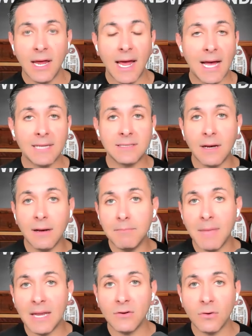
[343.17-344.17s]
as a
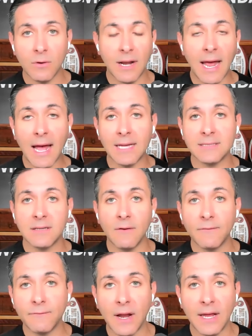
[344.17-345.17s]
mentor, as a
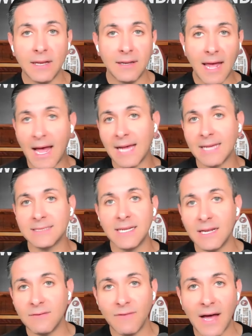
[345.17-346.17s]
friend, as an
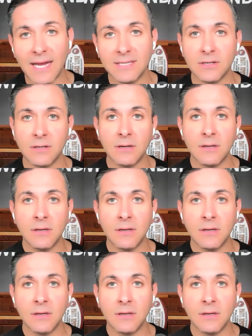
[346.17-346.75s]
advisor,